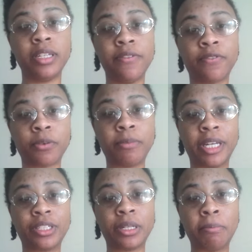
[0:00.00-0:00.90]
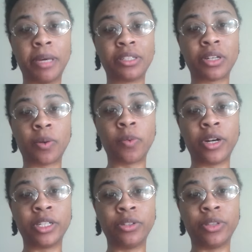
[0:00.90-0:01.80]
information based on
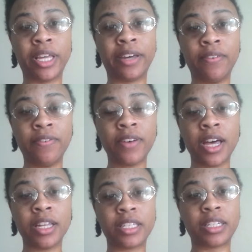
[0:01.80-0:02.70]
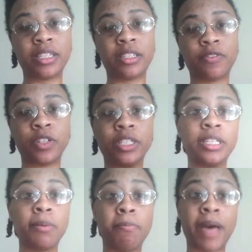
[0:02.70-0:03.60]
where you live, such as if you're in
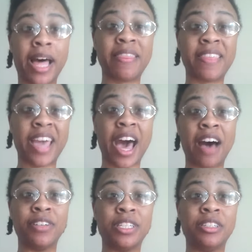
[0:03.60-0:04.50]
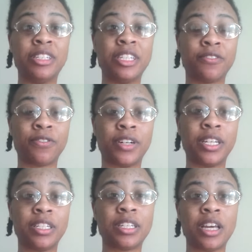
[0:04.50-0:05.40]
Tibet, they have a
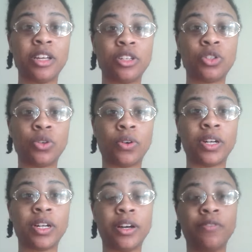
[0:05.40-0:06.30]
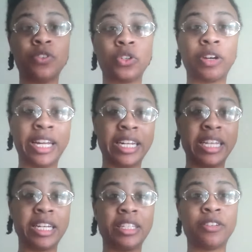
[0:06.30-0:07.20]
different sort of
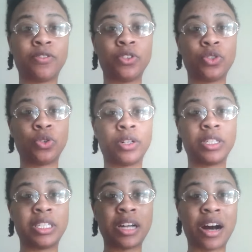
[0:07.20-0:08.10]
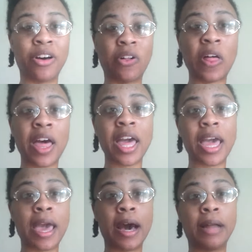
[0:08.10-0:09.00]
training, a different sort of style,
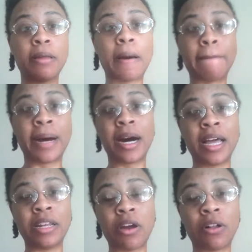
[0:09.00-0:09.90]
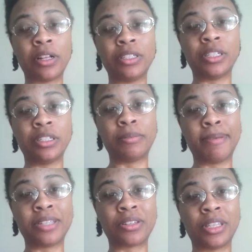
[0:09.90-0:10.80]
and my knowledge is
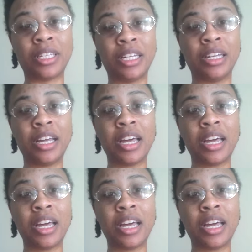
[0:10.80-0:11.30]
based on the